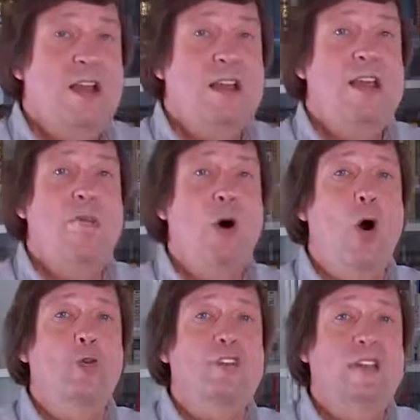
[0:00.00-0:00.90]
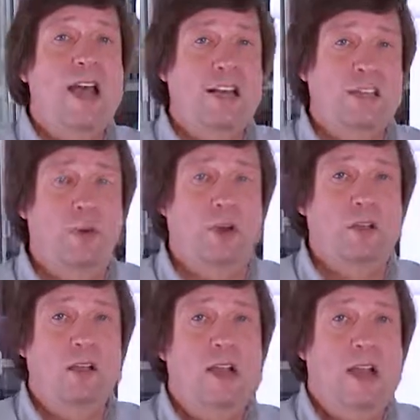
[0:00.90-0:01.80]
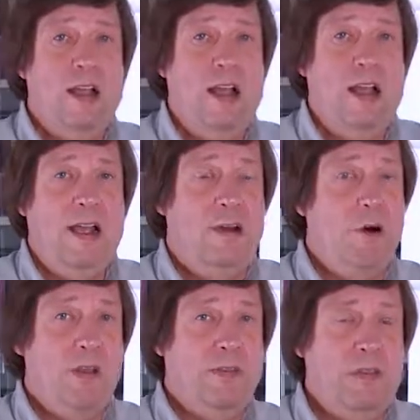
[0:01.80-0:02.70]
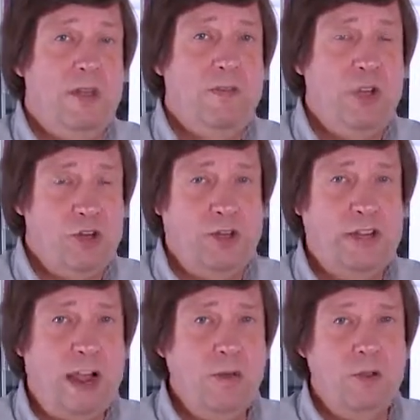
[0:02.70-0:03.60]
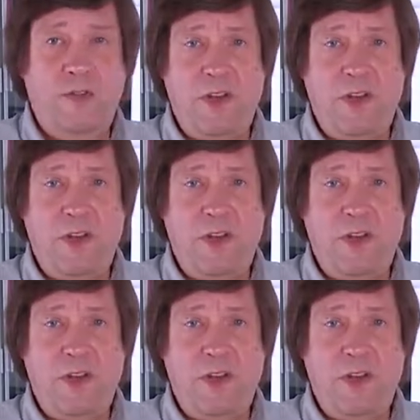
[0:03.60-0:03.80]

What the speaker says: In most textbooks on managerial accounting,